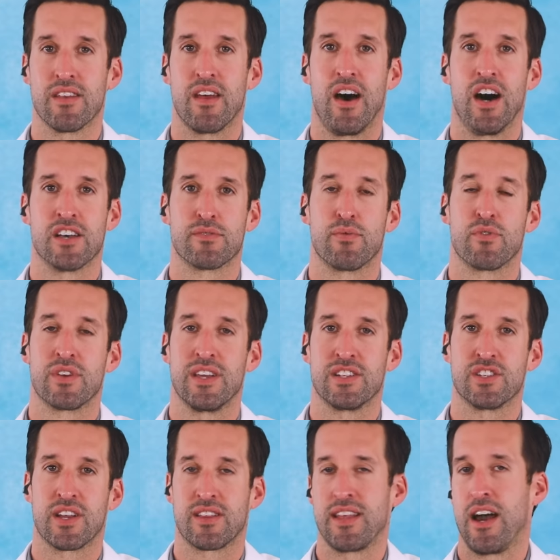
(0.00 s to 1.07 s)
to the hospital, get
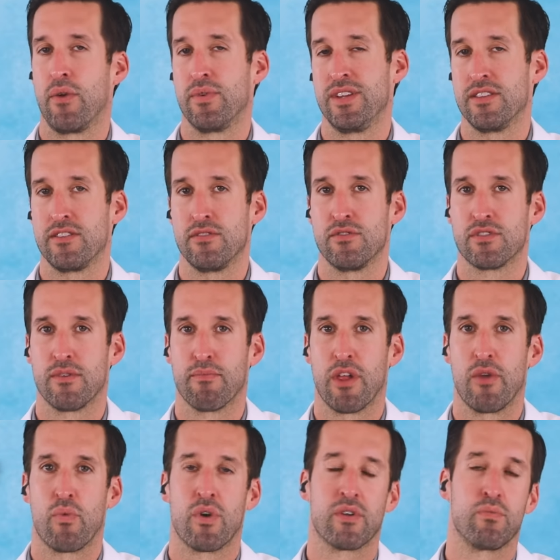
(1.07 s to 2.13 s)
checked out. We need to do some
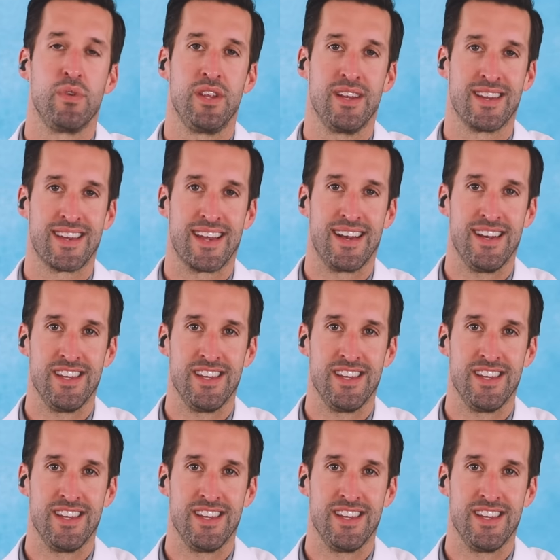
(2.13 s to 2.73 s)
blood work. We need to get an